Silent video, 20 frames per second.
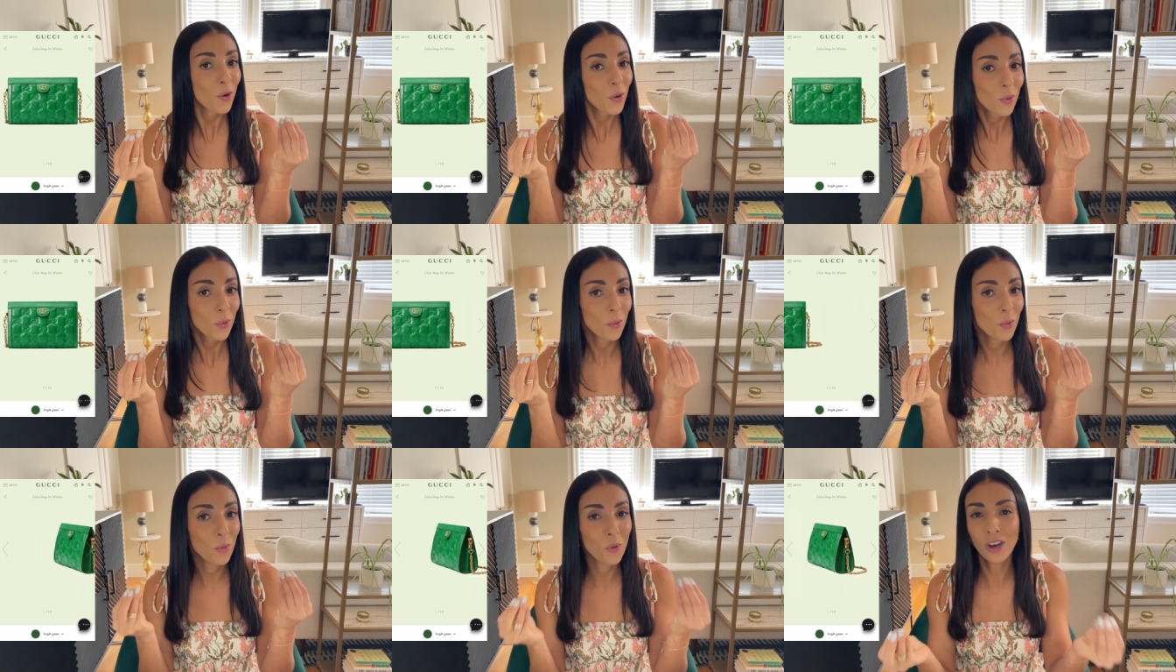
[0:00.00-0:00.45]

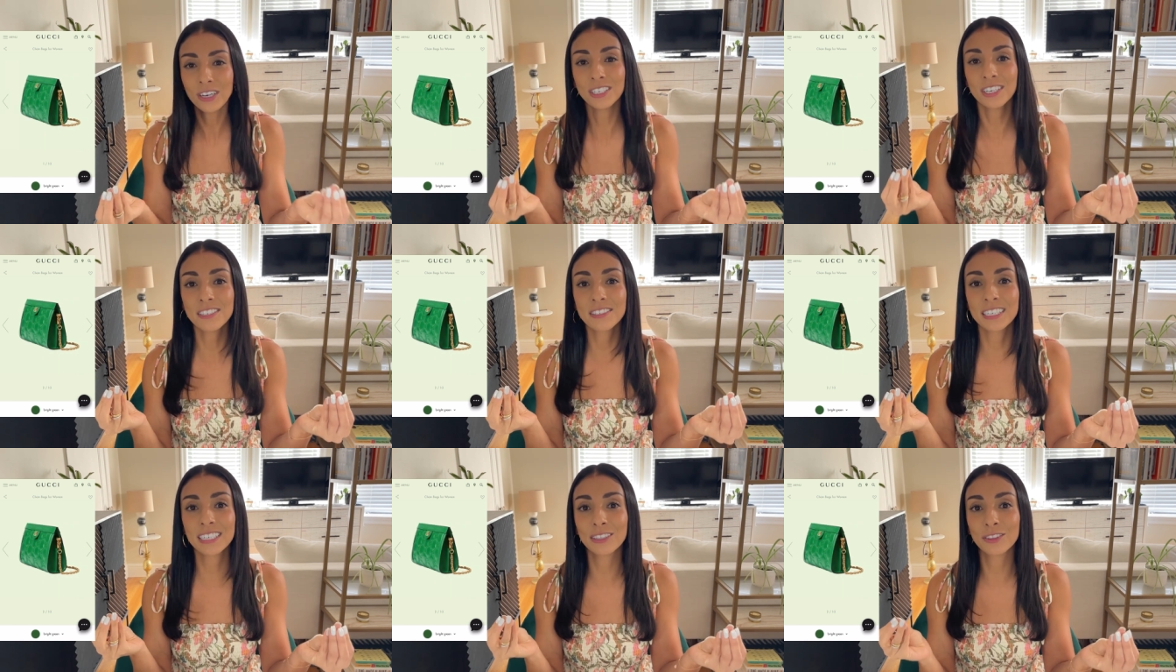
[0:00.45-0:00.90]
what
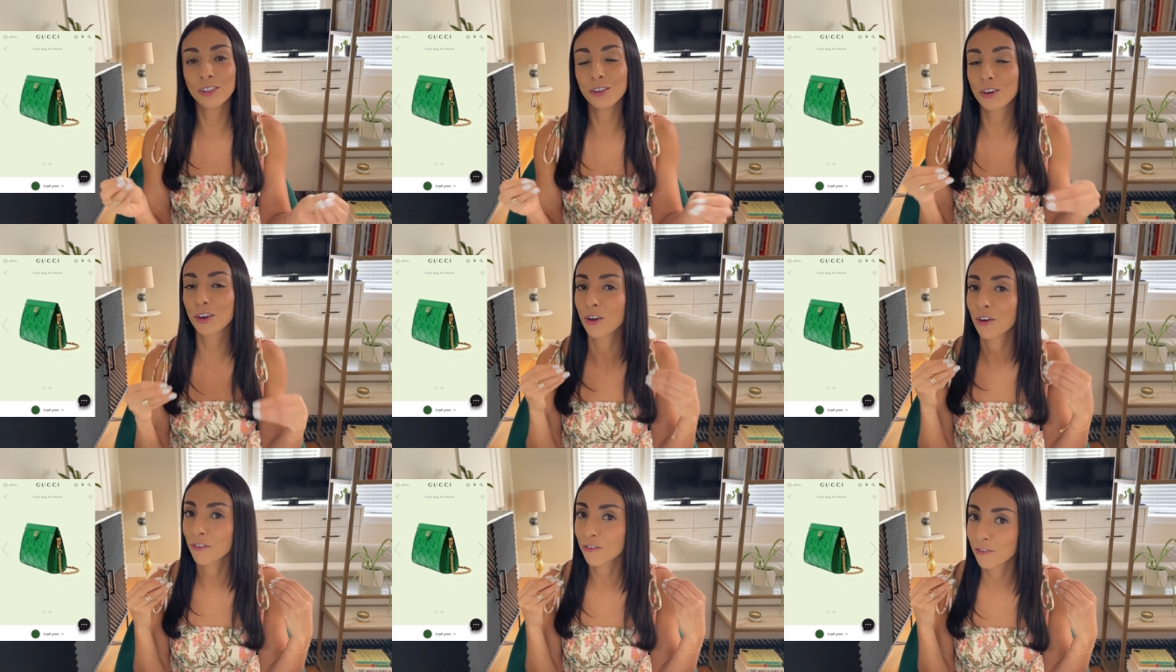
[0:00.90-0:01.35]
does it
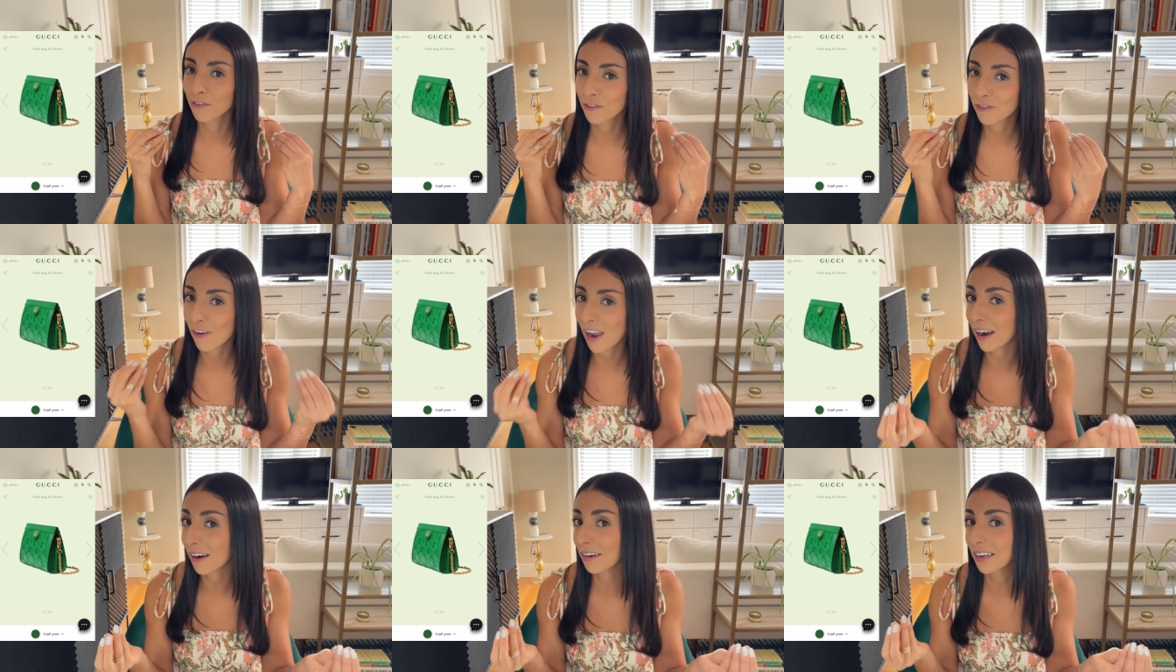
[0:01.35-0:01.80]
look
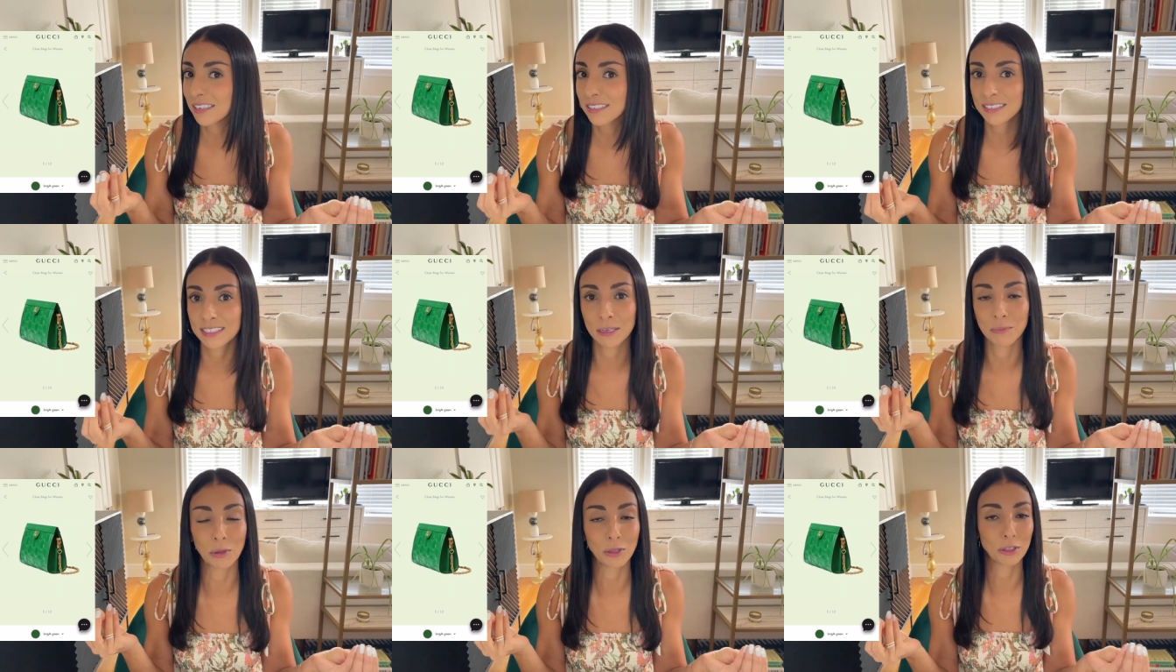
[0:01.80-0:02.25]
very
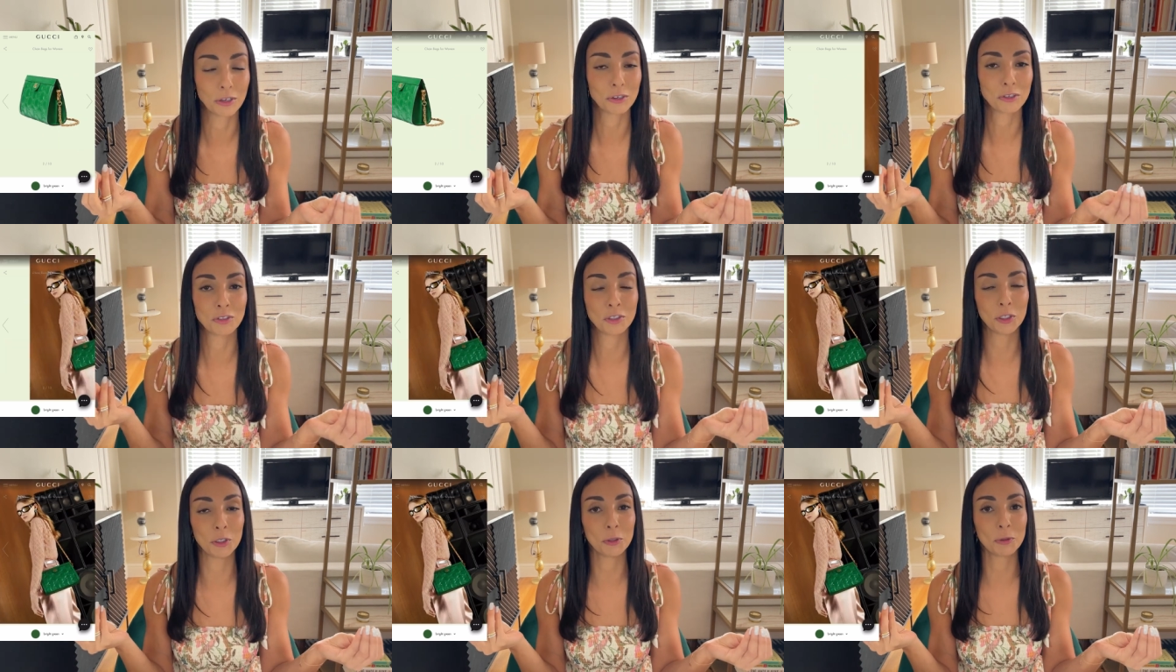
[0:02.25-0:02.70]
similar
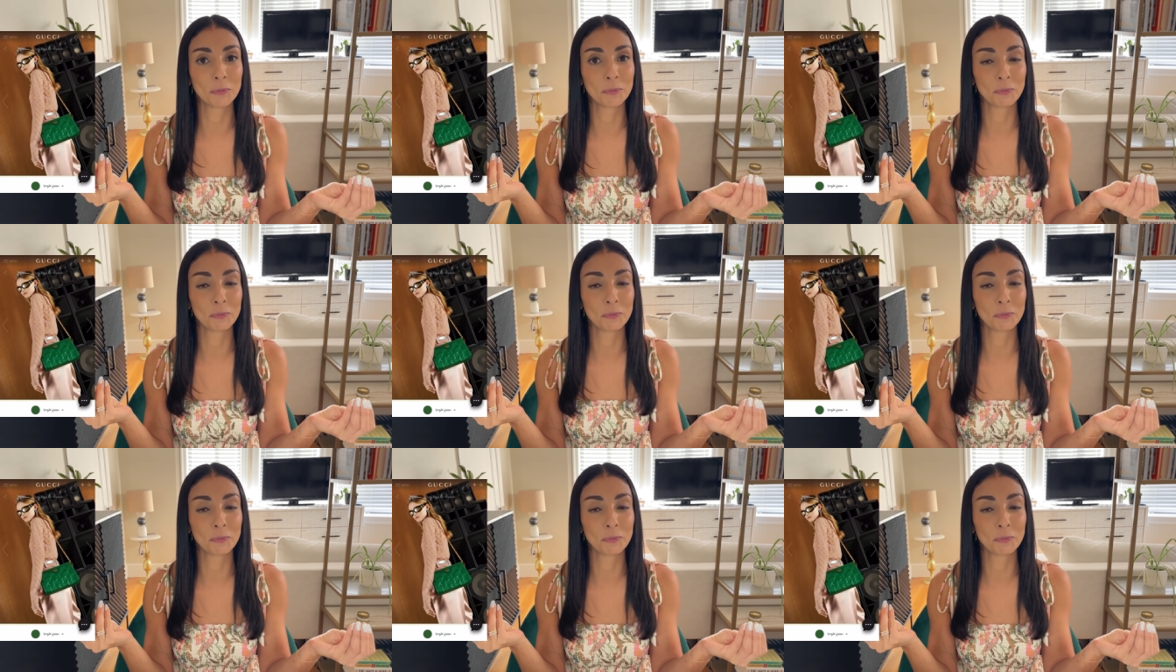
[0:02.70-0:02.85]
to?